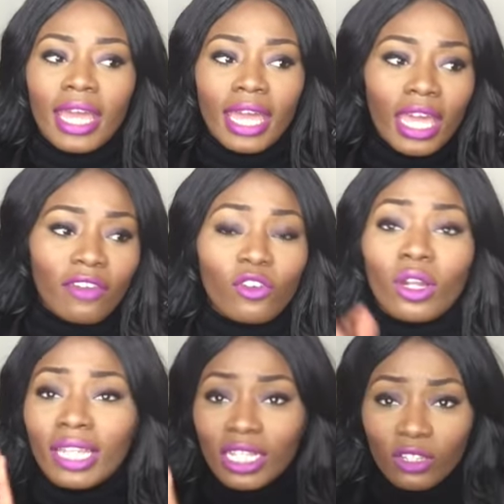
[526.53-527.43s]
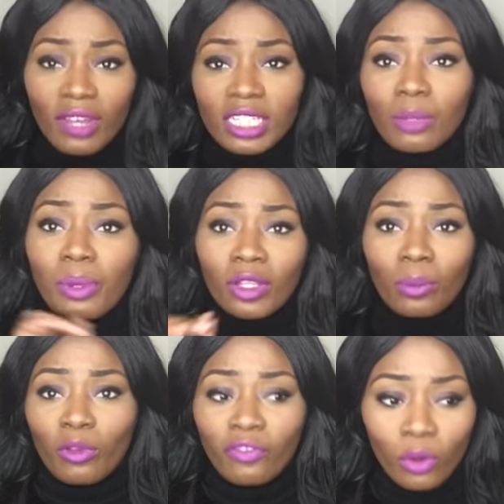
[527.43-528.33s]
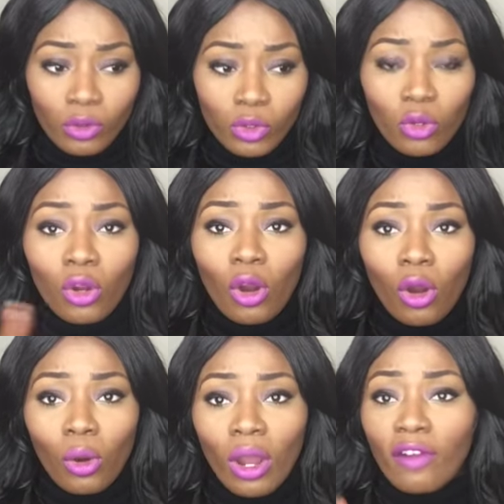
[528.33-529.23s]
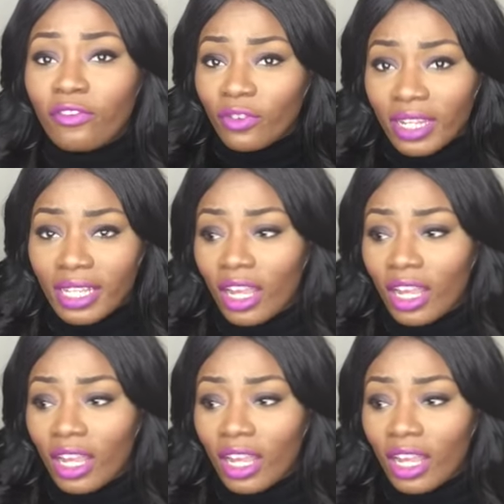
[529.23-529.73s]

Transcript: Unless you've actually picked up the phone to call a friend